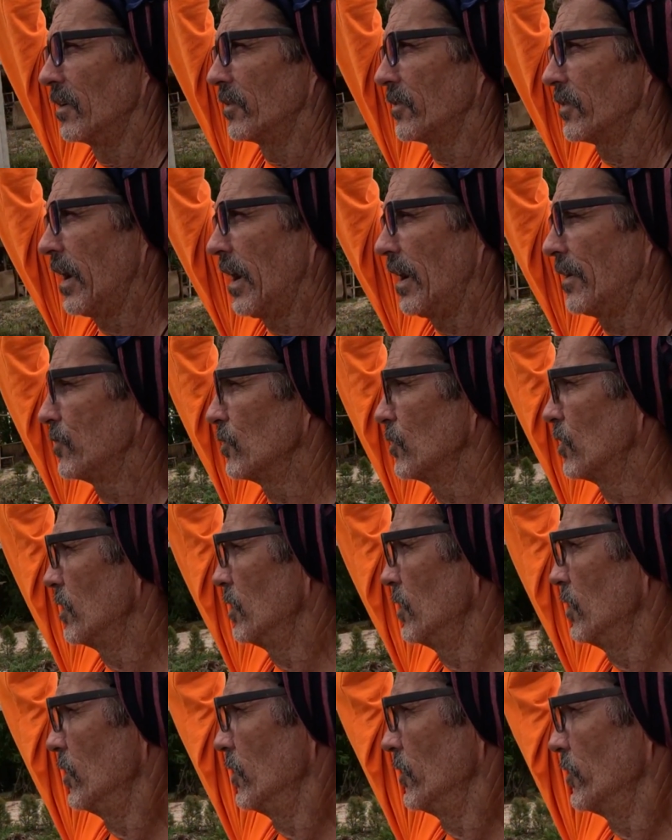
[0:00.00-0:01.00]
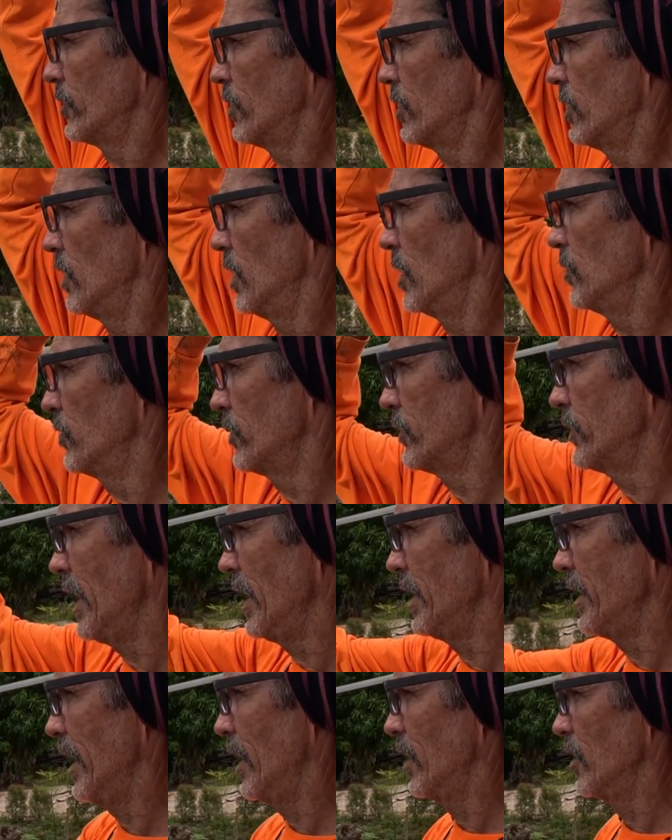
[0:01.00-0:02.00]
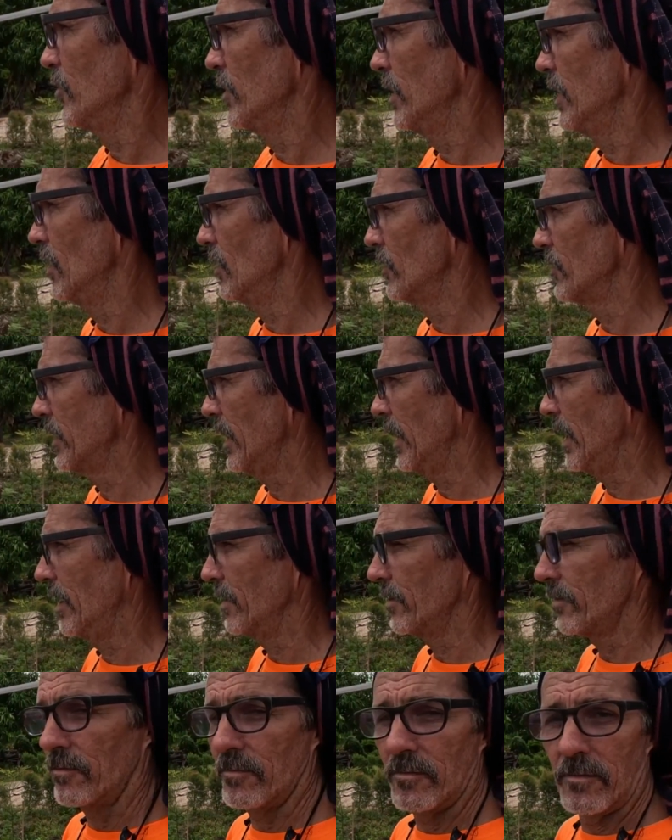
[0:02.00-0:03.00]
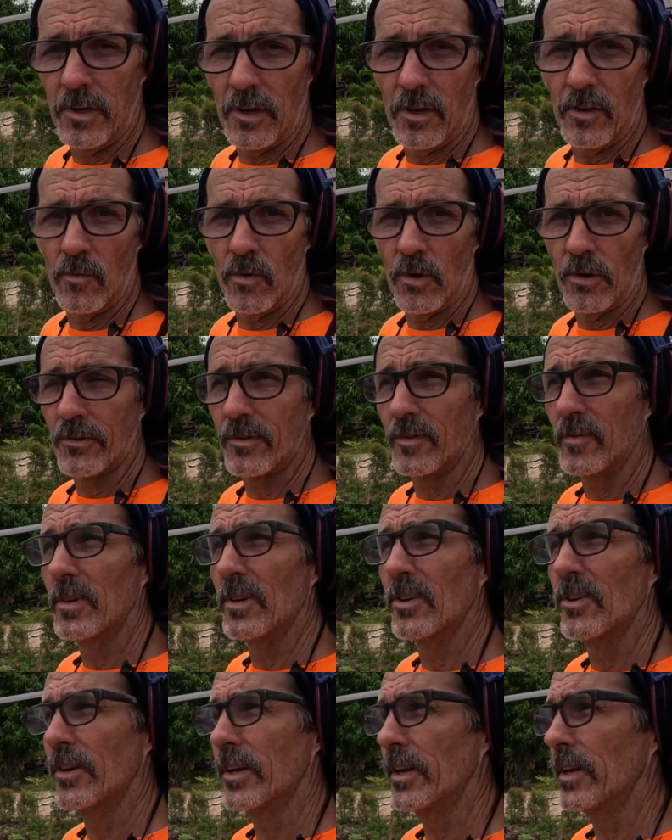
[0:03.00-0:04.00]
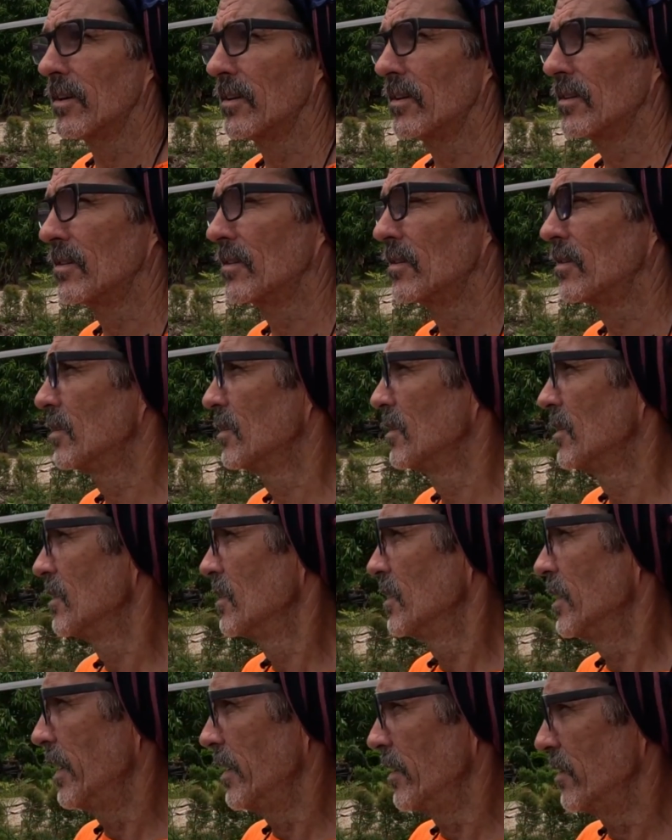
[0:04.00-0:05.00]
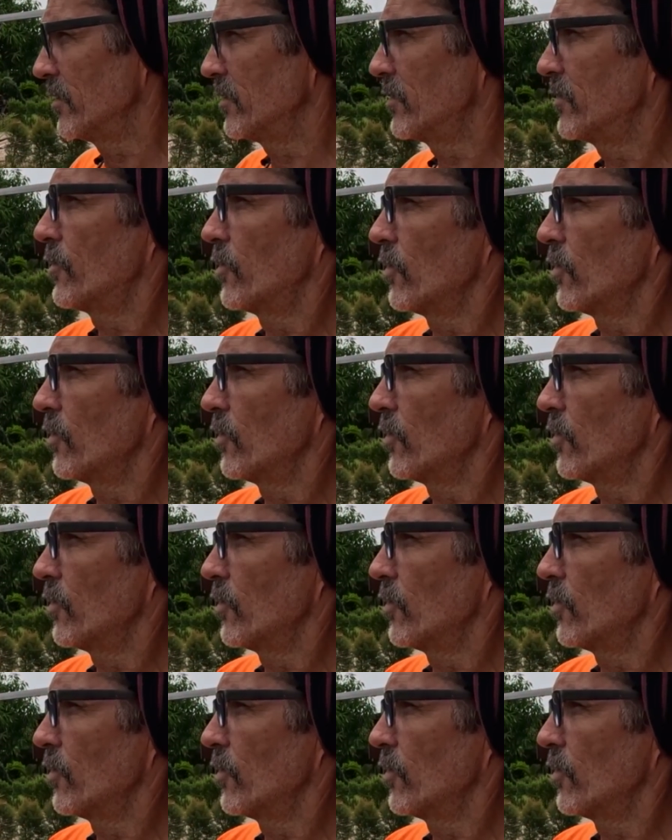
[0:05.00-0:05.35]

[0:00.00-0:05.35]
It's half of one of those. I put that down the middle to add, you know, more stability and